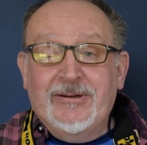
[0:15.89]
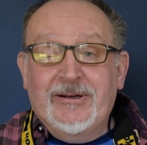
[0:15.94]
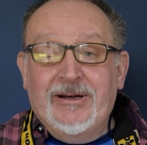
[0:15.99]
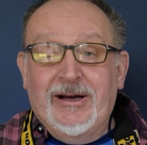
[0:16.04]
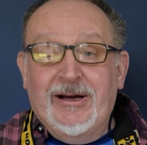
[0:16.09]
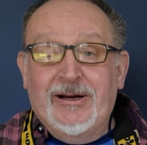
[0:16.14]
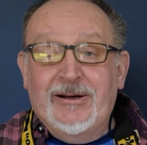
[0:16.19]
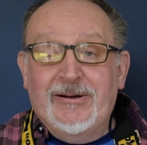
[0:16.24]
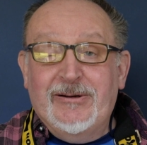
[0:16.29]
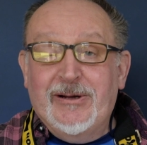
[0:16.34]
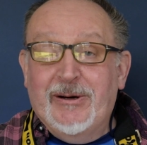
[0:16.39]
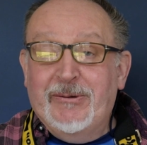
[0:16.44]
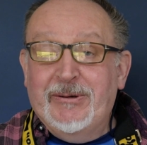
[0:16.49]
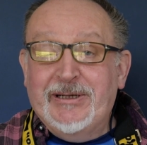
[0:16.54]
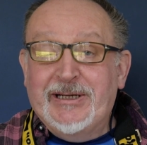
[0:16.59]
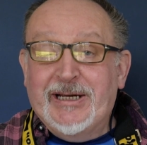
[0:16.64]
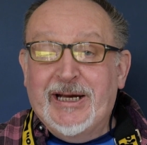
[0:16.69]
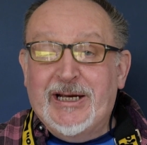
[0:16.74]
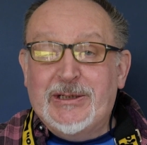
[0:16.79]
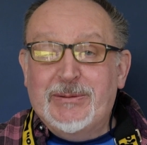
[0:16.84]
low
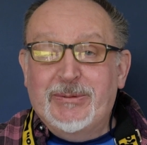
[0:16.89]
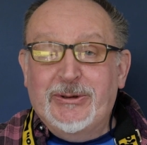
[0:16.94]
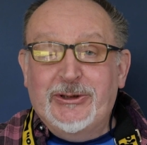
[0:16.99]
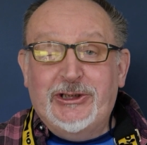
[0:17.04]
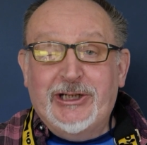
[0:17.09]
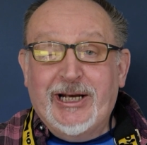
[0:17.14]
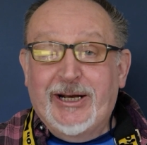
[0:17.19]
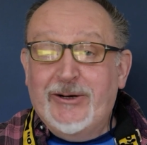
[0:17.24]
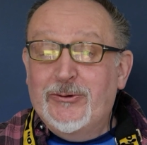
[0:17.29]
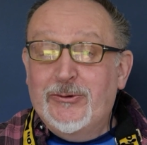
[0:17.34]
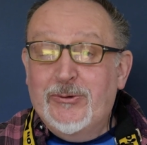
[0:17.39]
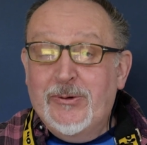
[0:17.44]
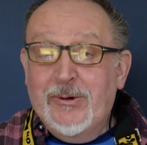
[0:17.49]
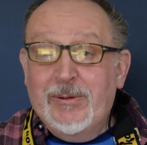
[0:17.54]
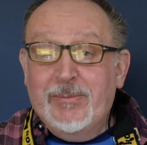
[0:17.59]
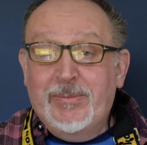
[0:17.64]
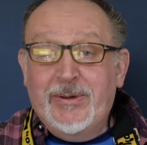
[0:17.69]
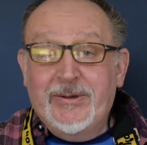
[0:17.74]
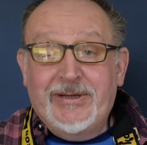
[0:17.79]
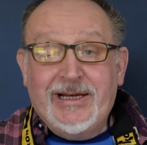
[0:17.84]
engagement channel,
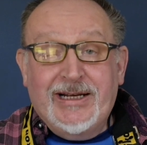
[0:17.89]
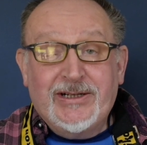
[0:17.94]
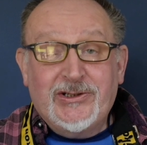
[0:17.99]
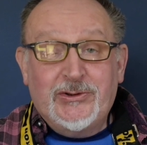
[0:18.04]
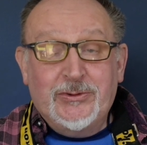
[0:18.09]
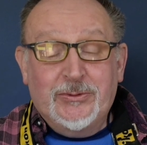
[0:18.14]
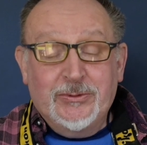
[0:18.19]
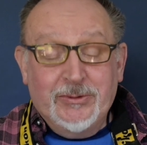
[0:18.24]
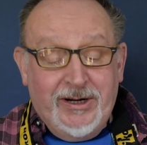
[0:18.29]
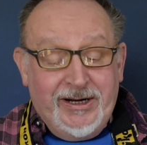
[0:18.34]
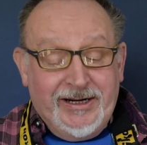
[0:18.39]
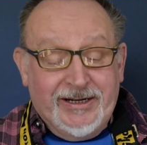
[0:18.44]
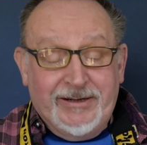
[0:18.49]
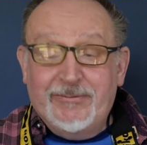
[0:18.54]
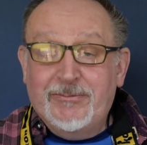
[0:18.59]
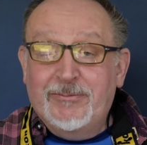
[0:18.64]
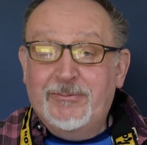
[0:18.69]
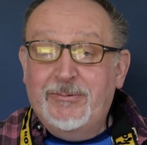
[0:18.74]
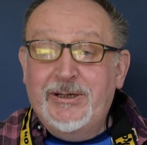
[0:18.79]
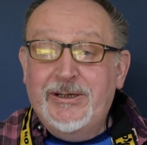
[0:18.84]
but that's alright.
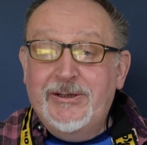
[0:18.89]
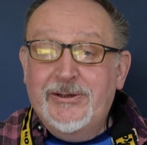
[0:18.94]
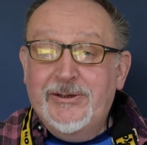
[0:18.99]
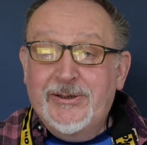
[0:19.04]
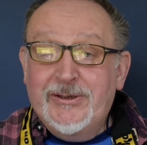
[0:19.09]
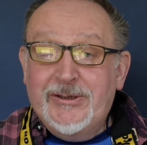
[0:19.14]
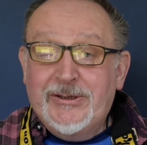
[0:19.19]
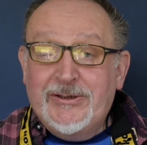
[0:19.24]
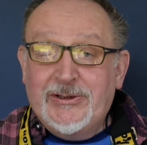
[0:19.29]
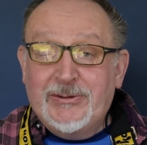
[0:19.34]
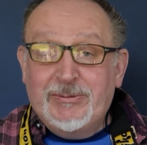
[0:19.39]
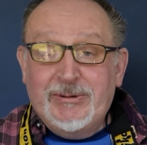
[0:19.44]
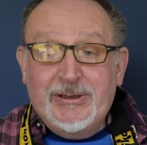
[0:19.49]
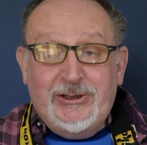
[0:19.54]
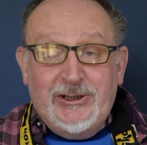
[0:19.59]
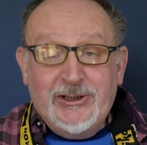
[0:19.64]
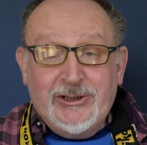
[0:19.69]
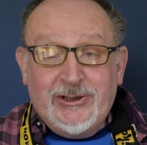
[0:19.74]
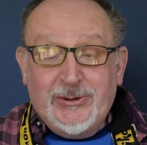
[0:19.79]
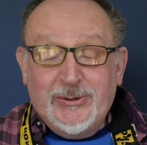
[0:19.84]
We nerds, we're
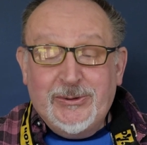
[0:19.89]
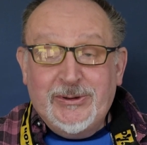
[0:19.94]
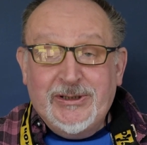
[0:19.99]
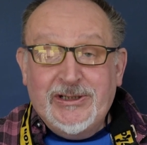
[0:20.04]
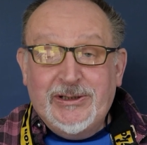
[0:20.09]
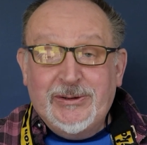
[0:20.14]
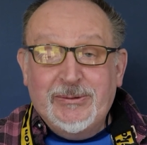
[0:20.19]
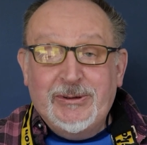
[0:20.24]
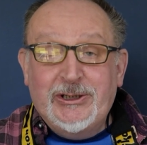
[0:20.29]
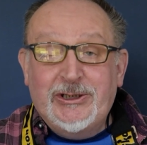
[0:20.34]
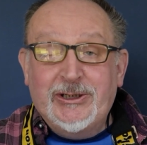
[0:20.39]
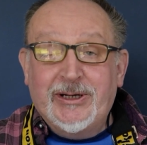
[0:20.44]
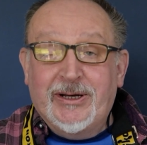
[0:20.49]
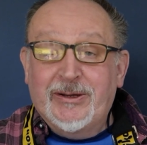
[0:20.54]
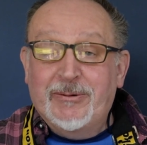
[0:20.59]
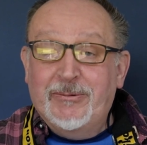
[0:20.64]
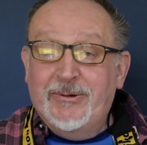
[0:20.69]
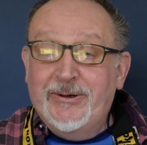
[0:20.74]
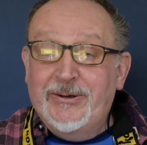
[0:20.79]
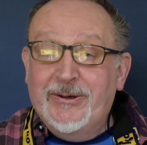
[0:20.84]
just talking to each
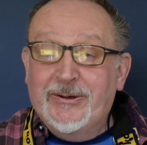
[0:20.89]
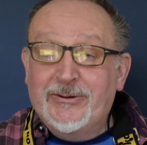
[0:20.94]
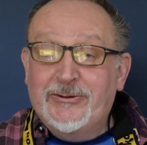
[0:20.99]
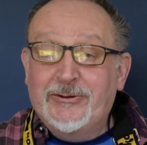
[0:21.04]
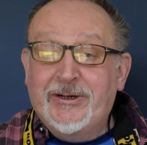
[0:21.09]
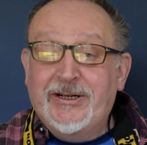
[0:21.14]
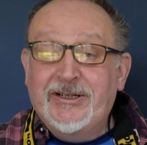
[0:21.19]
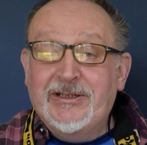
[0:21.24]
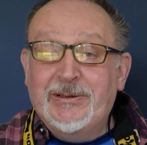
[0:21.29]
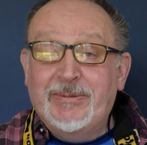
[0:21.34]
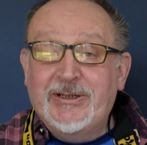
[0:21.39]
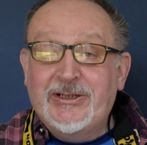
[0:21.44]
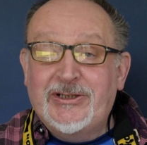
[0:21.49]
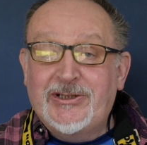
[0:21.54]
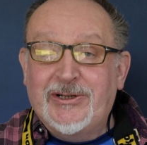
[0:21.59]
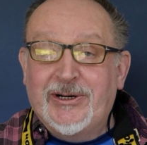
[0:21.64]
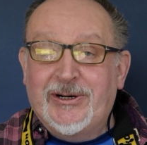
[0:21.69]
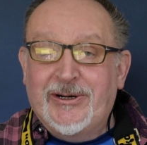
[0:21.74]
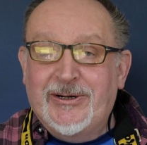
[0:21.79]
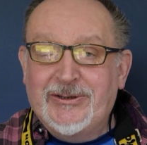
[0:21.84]
other. We're not trying to be
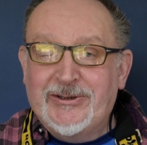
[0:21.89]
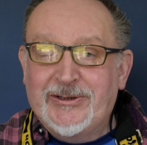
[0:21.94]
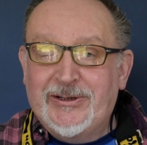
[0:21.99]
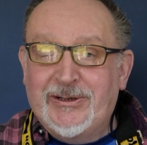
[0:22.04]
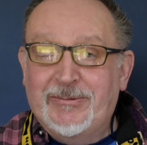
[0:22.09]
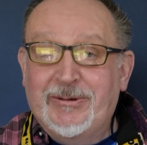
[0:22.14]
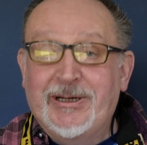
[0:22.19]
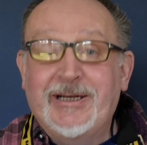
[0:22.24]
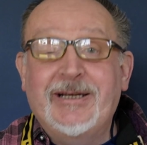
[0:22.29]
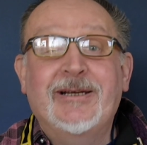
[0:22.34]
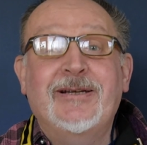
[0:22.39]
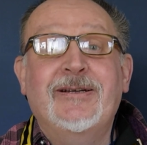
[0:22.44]
stars, are we?